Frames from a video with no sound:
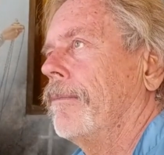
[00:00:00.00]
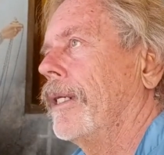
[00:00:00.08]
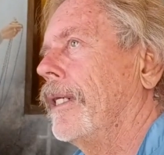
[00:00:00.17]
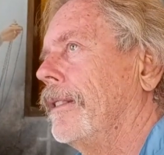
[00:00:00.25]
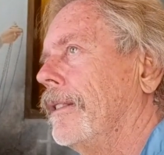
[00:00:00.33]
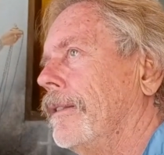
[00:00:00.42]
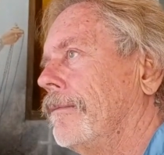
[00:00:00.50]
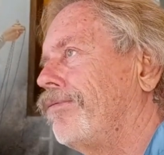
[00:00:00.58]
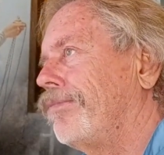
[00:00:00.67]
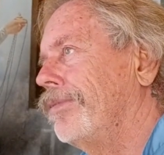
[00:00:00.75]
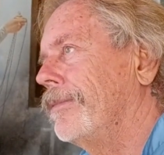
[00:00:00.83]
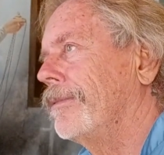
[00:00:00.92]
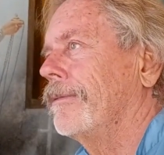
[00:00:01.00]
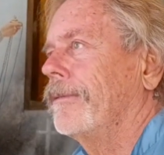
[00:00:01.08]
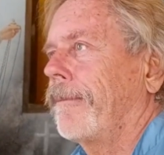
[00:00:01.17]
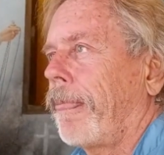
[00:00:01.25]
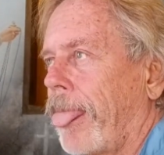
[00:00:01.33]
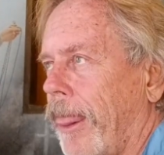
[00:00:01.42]
but
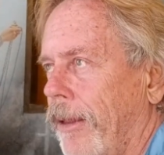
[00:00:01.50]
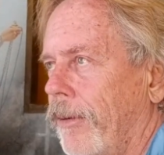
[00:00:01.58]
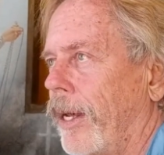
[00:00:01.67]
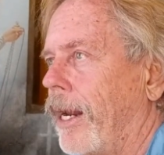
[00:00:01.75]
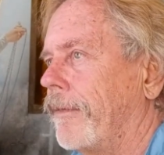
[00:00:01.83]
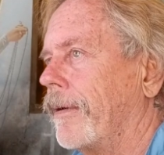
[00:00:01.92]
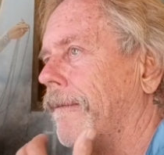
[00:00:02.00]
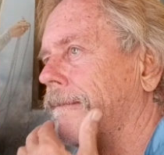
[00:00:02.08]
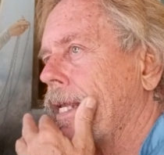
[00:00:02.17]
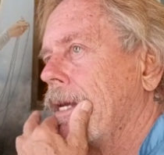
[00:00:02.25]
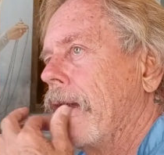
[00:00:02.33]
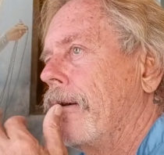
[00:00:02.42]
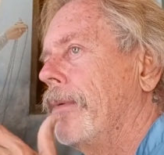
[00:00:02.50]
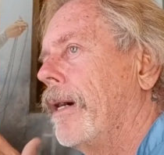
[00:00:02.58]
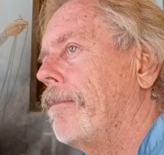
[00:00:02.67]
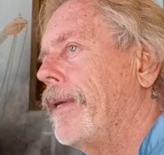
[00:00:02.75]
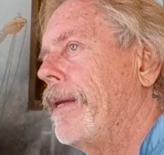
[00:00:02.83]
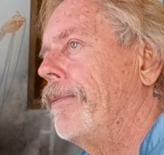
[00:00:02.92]
whatever.
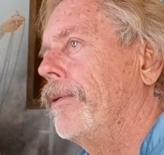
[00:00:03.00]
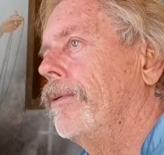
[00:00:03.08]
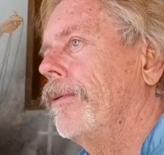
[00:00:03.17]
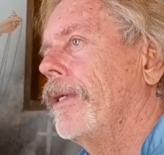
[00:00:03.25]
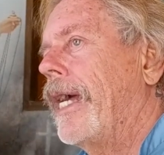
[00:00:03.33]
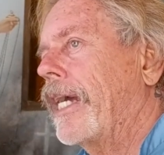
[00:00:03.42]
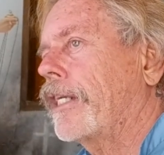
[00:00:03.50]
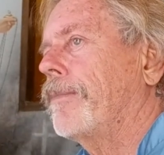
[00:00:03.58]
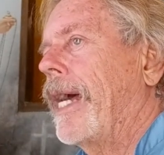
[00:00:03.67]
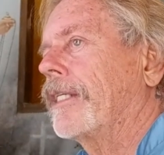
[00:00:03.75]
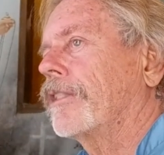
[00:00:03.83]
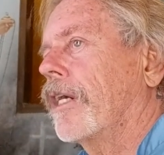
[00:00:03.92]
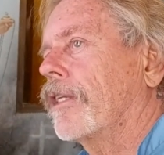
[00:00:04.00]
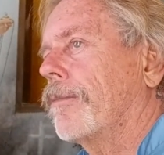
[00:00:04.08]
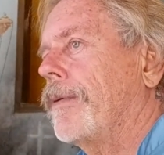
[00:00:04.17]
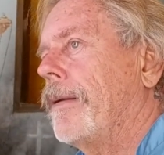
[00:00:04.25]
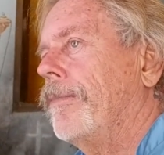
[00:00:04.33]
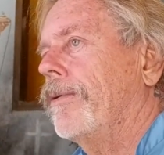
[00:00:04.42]
But expats are the
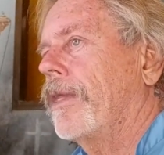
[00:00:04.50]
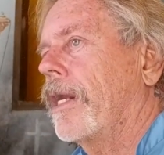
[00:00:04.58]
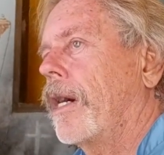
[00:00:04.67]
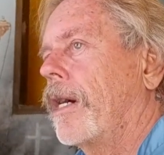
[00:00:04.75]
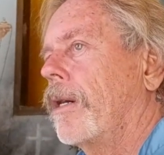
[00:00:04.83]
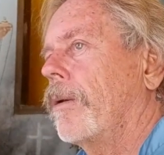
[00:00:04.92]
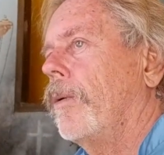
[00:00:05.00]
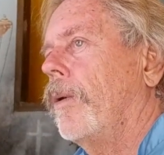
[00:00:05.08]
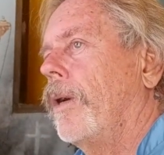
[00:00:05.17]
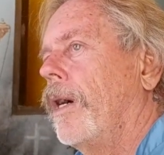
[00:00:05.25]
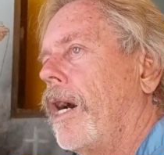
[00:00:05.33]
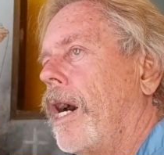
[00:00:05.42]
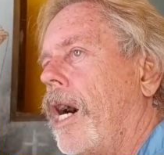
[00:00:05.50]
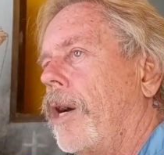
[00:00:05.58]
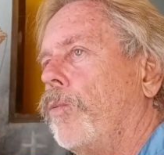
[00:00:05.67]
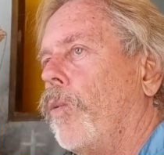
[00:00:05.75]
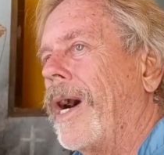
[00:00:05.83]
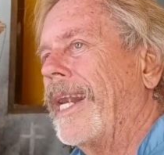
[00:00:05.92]
people that are
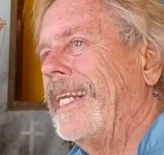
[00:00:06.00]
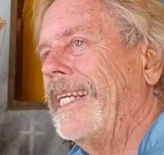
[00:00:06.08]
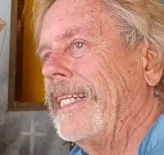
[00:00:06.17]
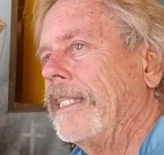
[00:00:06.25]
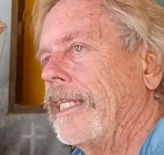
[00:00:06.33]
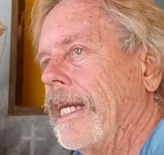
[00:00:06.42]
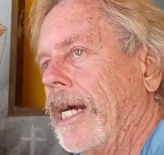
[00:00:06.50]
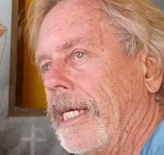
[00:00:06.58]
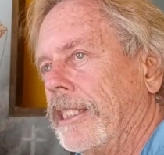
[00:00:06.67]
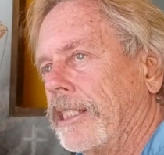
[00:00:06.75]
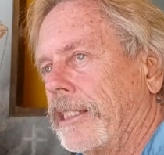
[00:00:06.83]
unwanted in the United